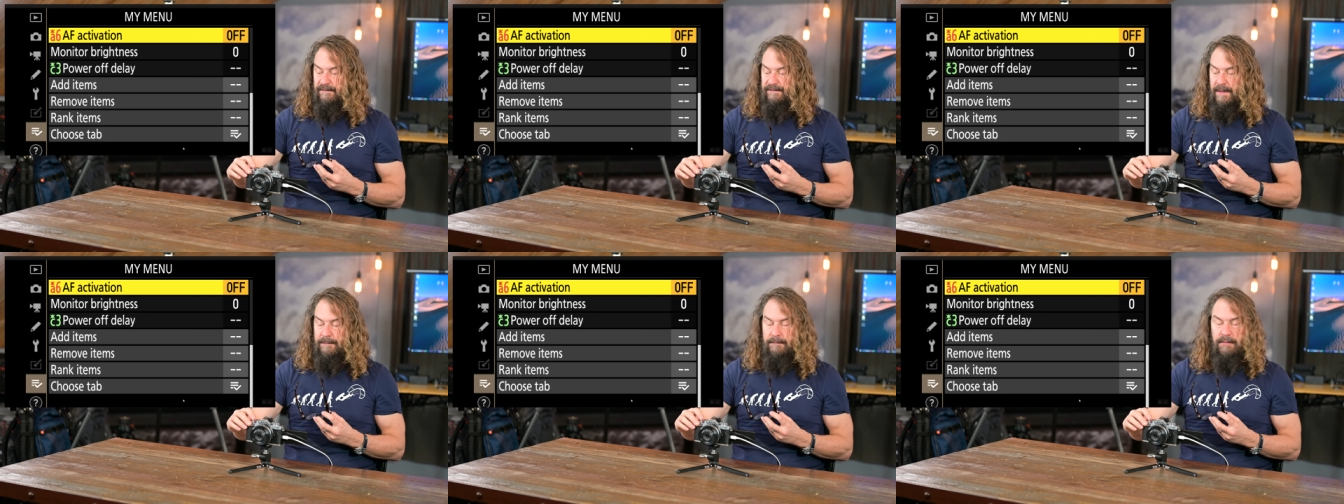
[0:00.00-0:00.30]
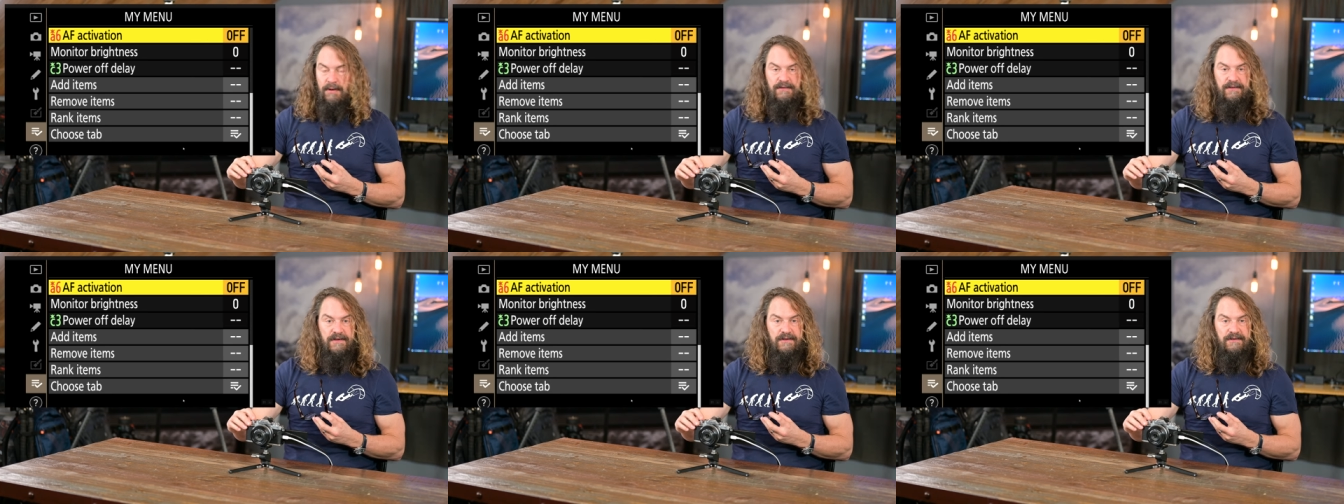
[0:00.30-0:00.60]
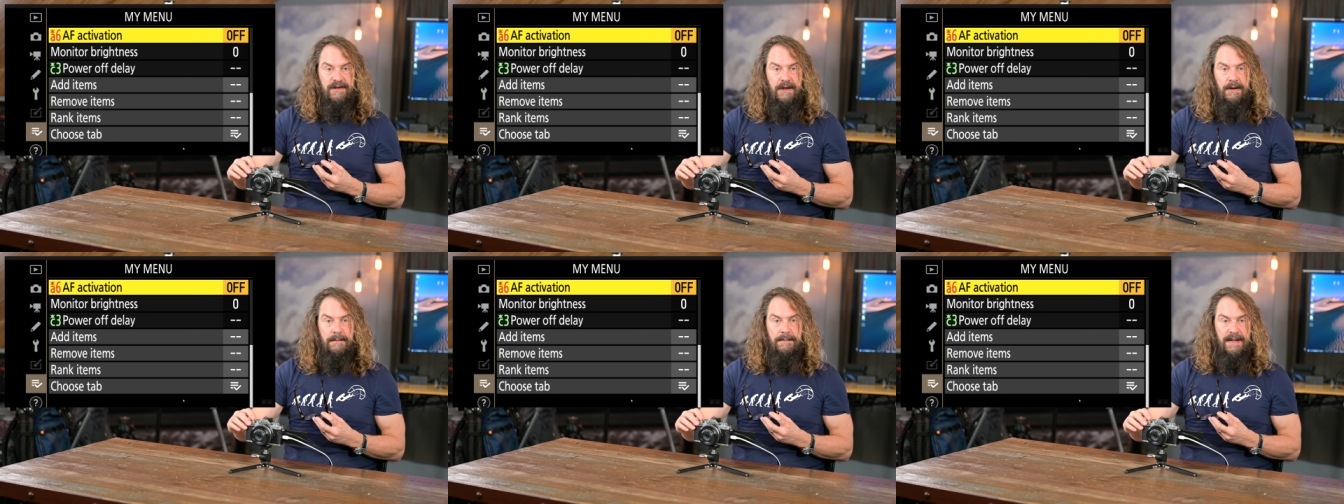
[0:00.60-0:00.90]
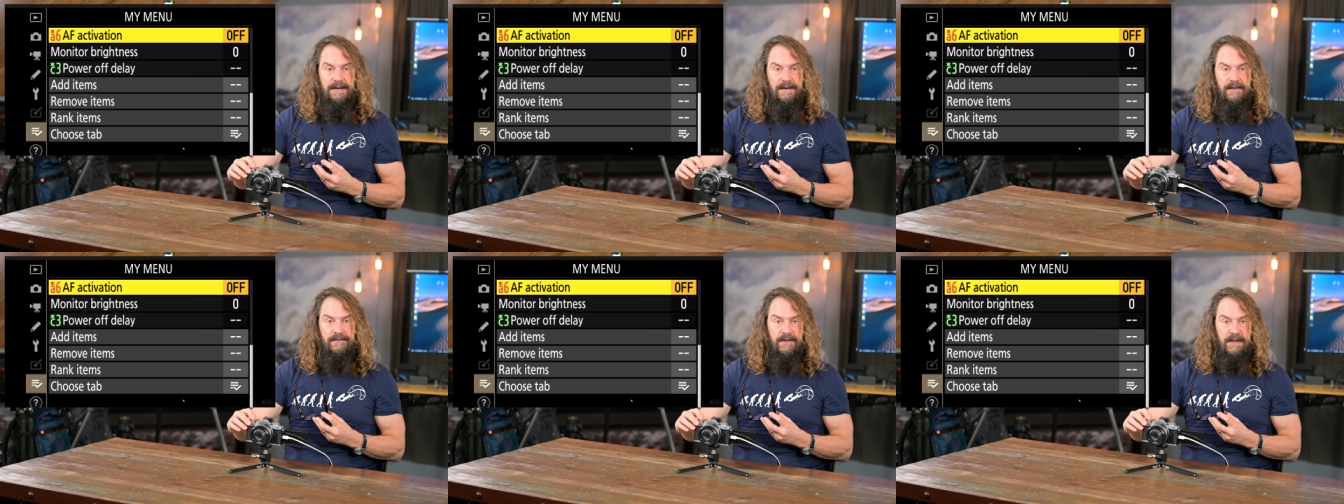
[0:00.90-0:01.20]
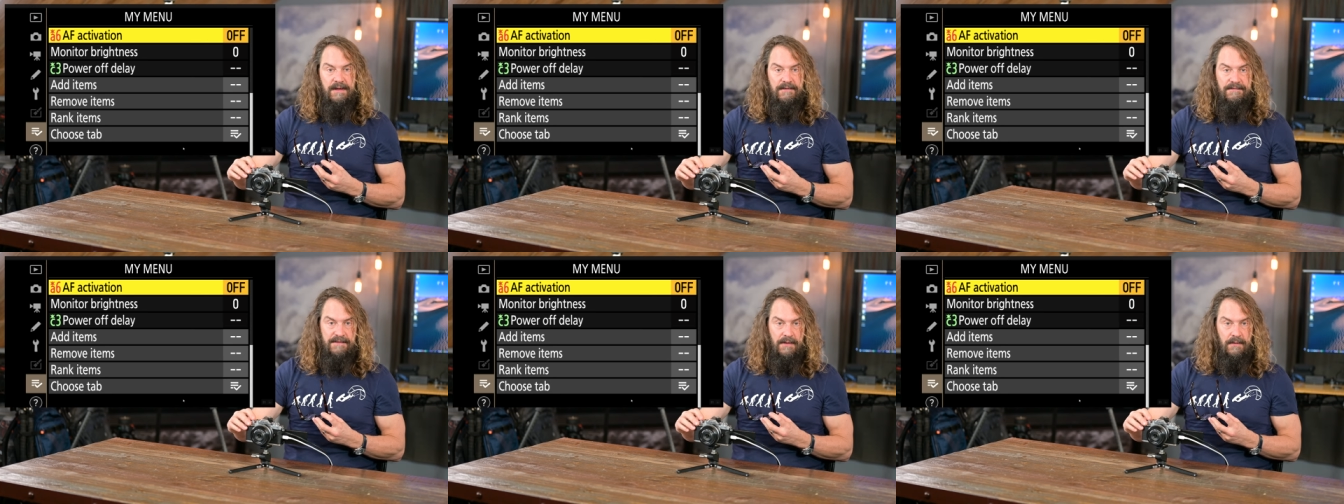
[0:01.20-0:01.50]
if they push the shutter button, it's
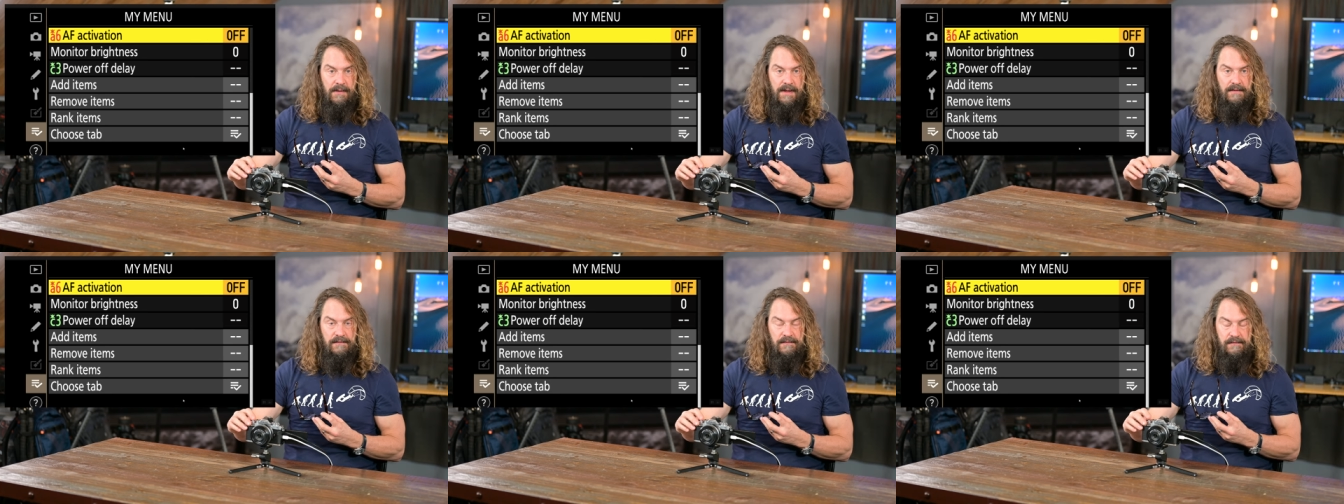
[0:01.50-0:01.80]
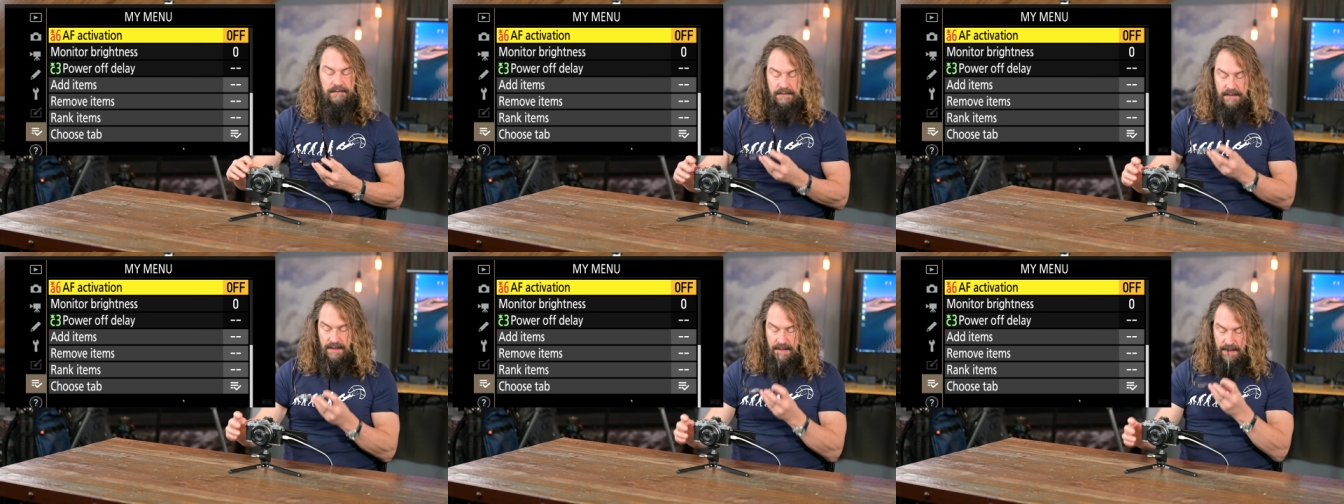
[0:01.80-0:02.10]
going to focus.